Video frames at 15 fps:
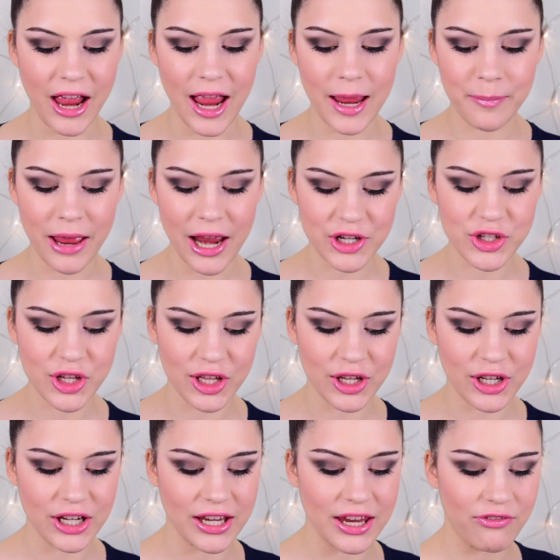actually
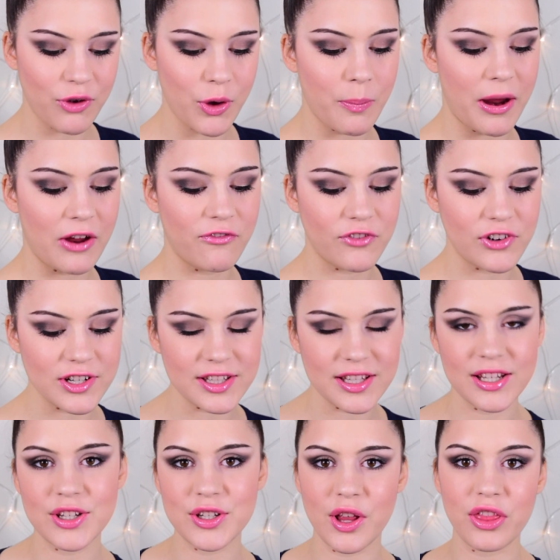gonna give you my first
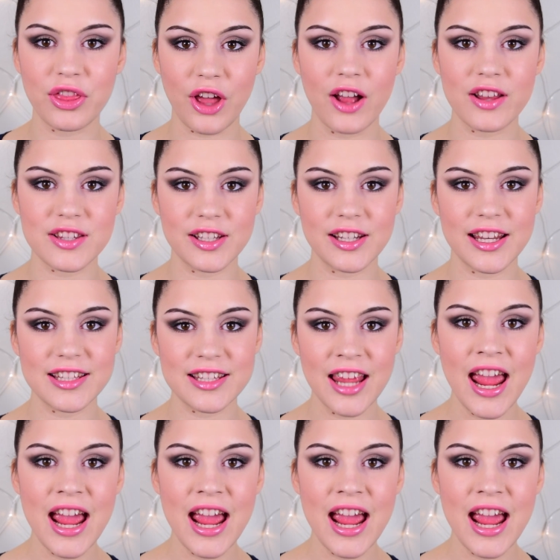initial thoughts on it.